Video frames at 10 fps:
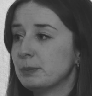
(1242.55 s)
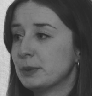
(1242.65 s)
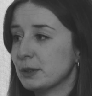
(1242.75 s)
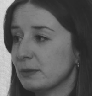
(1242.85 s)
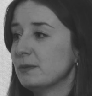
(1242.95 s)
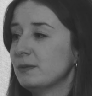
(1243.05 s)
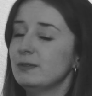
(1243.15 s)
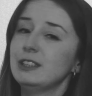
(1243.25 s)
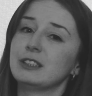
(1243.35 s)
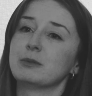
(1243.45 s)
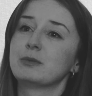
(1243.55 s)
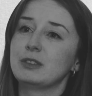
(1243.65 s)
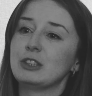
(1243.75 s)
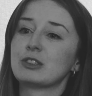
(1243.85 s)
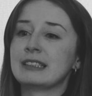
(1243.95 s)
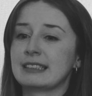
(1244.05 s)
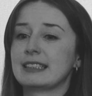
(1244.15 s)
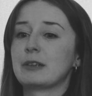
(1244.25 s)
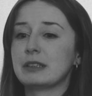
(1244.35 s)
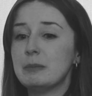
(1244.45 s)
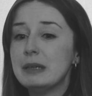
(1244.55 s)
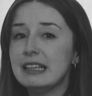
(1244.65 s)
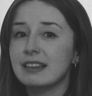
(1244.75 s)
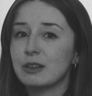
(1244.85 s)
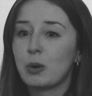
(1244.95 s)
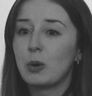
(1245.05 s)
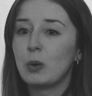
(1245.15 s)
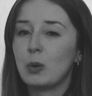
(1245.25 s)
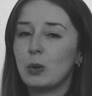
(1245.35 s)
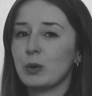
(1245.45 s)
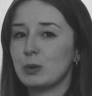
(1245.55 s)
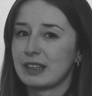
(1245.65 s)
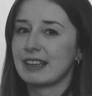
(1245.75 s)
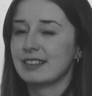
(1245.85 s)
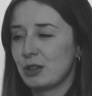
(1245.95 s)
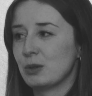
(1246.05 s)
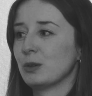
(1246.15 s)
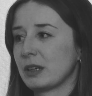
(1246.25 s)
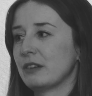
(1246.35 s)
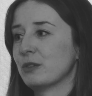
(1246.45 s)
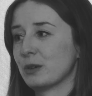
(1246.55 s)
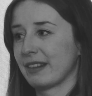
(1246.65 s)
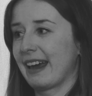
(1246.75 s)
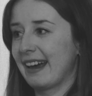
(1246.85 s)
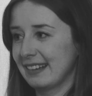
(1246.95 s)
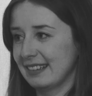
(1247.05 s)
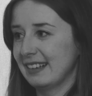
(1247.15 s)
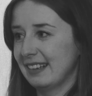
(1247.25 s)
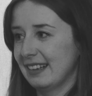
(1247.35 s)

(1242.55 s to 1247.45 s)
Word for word: but you know, it doesn't necessarily mean that all those things that you're looking for are there. Yeah.